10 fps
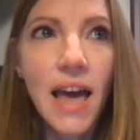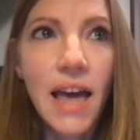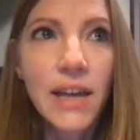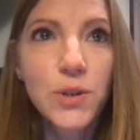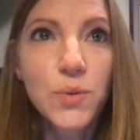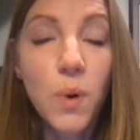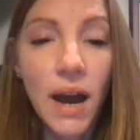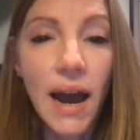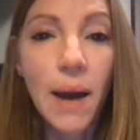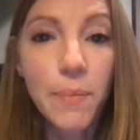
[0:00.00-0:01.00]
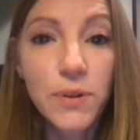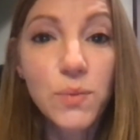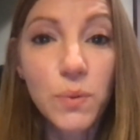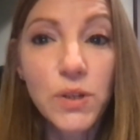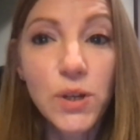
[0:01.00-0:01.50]
and what
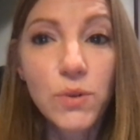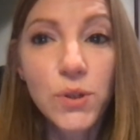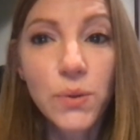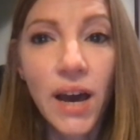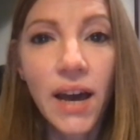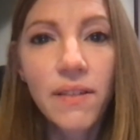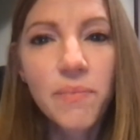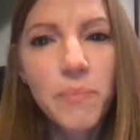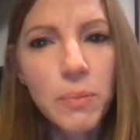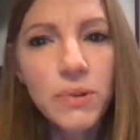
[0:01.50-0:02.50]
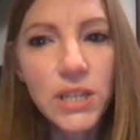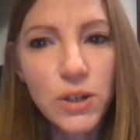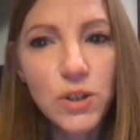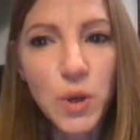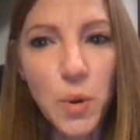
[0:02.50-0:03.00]
happens when we don't do that, people's
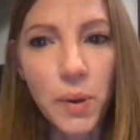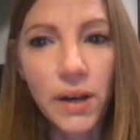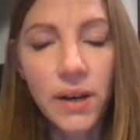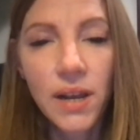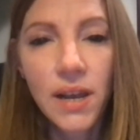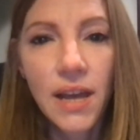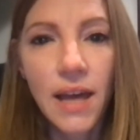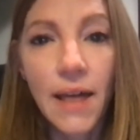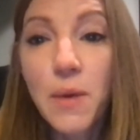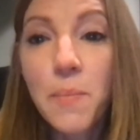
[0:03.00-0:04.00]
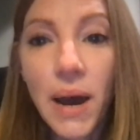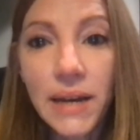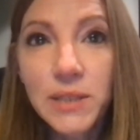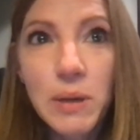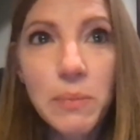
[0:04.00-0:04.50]
ears open. And the
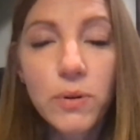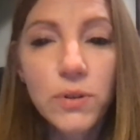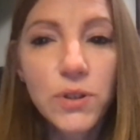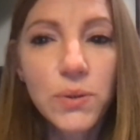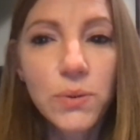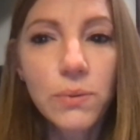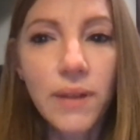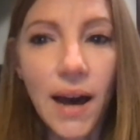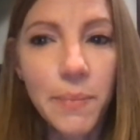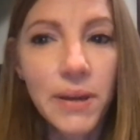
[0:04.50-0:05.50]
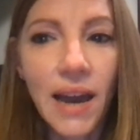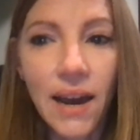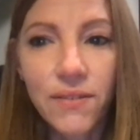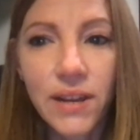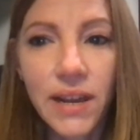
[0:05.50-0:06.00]
best people to lobby,
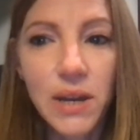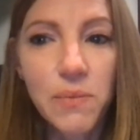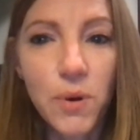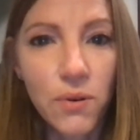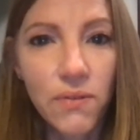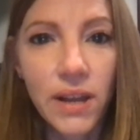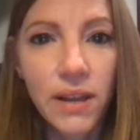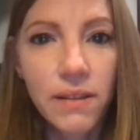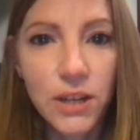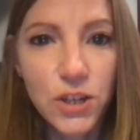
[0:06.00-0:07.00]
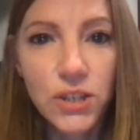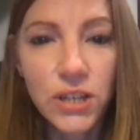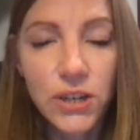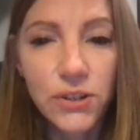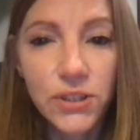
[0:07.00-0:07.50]
advocate, and motivate
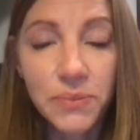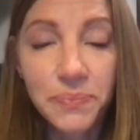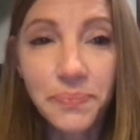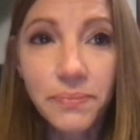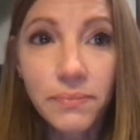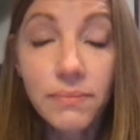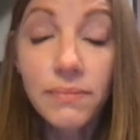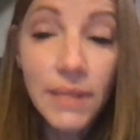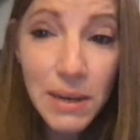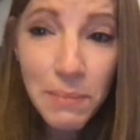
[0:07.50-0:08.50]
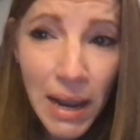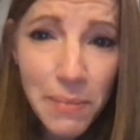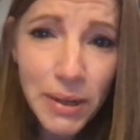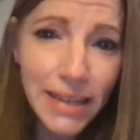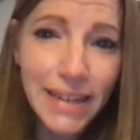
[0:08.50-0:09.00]
legislators, in my
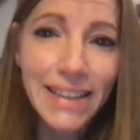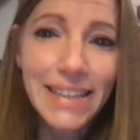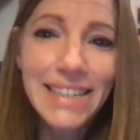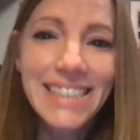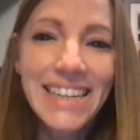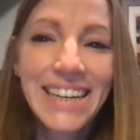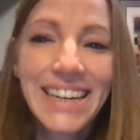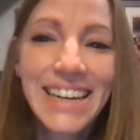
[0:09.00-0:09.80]
opinion at least,